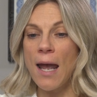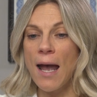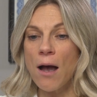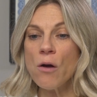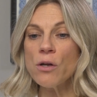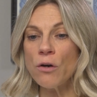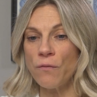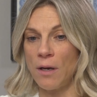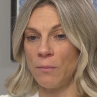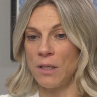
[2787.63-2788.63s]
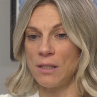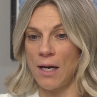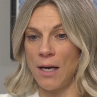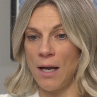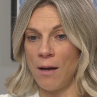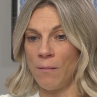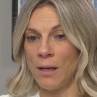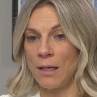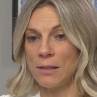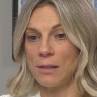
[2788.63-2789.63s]
how your family
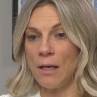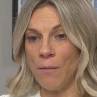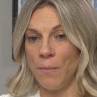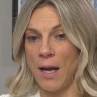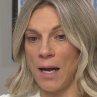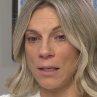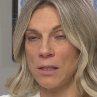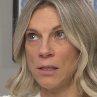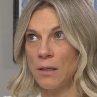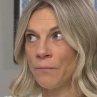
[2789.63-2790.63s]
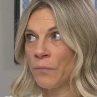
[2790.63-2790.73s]
dynamics impact